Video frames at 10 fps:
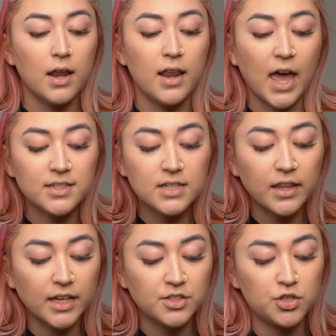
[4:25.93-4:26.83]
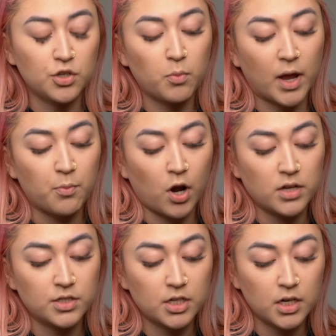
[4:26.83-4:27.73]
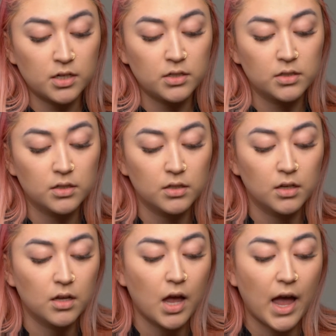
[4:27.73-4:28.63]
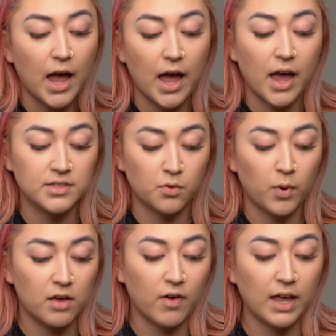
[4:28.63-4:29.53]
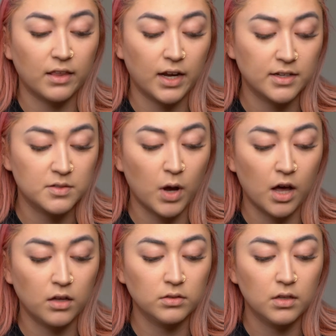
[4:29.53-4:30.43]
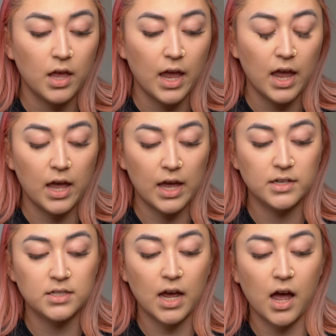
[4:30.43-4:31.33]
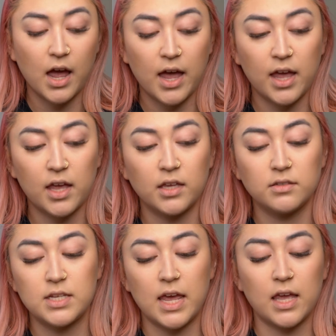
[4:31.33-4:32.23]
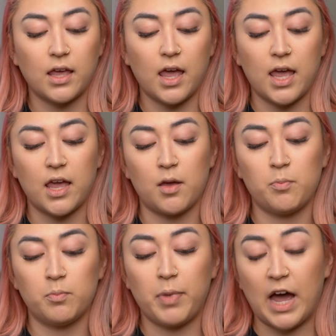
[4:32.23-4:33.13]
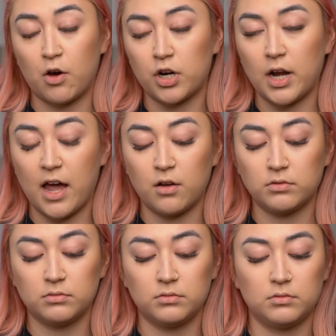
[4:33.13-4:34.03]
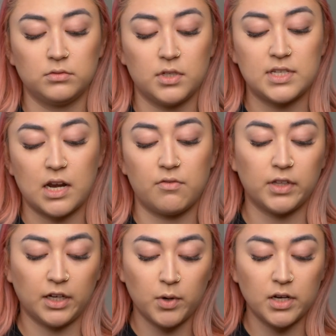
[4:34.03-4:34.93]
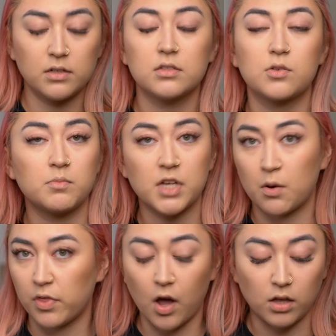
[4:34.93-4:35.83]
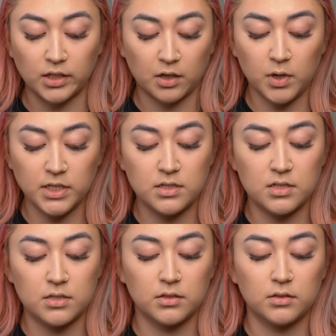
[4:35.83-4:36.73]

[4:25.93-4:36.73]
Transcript: Next, I like to do my bronzer as a way of highlighting as well. And I take a powder now instead of a liquid. So I'm done with all liquids.